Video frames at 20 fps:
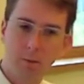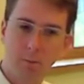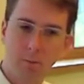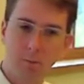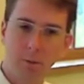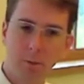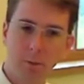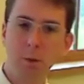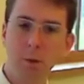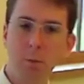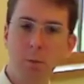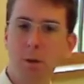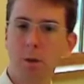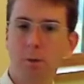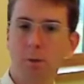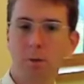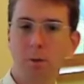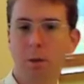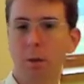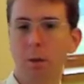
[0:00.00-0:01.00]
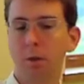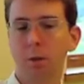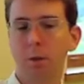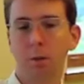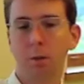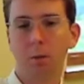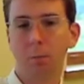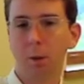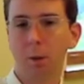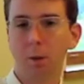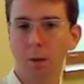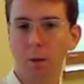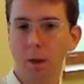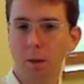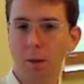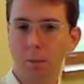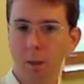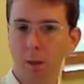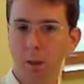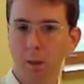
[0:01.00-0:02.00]
really wonderful cultural
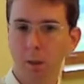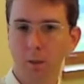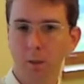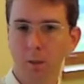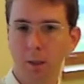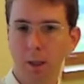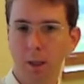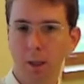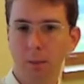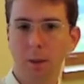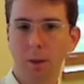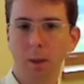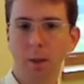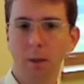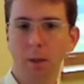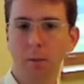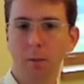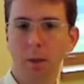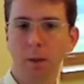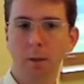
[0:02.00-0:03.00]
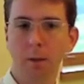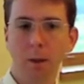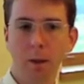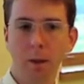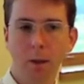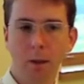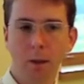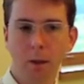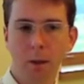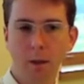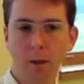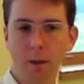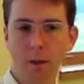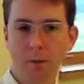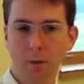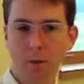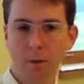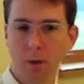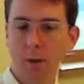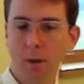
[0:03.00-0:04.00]
programs here at the library that we
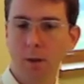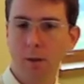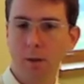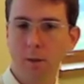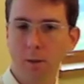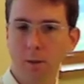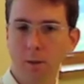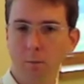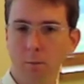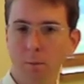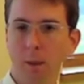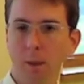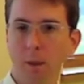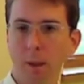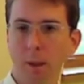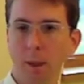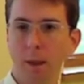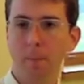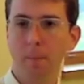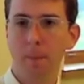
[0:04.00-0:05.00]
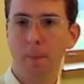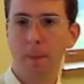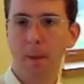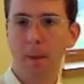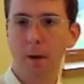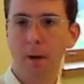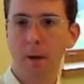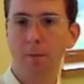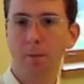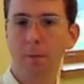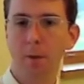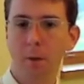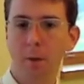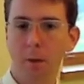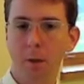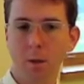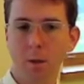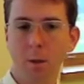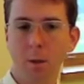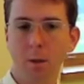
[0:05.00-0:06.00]
have started to really
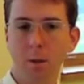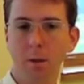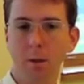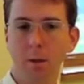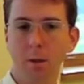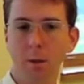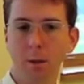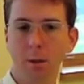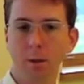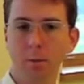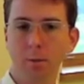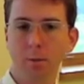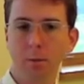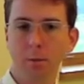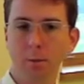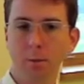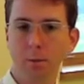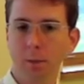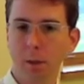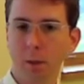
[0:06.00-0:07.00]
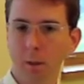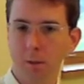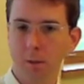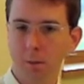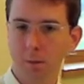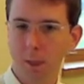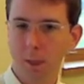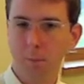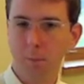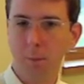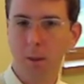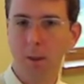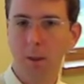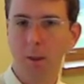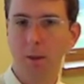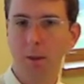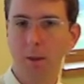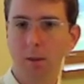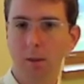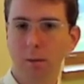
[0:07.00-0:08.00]
focus on videotaping.
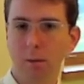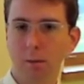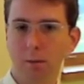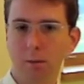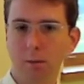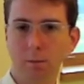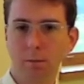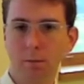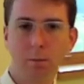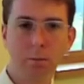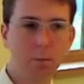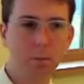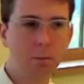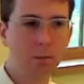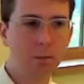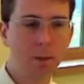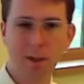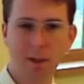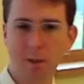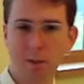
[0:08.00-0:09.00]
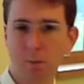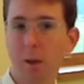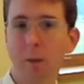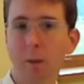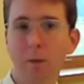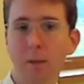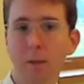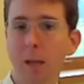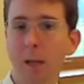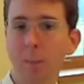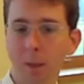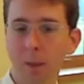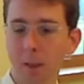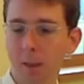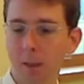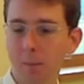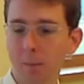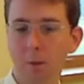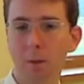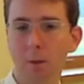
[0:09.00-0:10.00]
And I guess we don't tape it
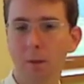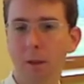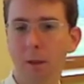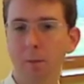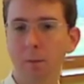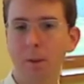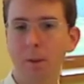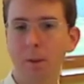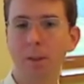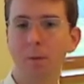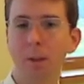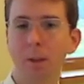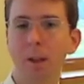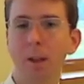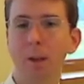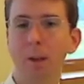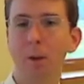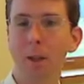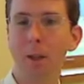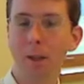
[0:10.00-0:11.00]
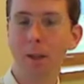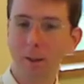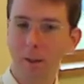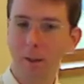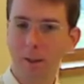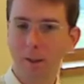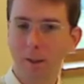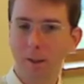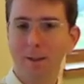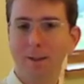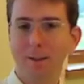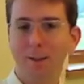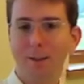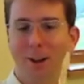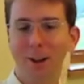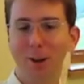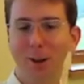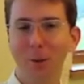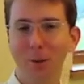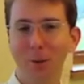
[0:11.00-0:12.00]
anymore, right? We just video it.
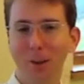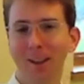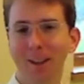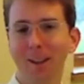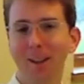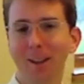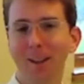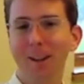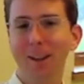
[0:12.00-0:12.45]
So we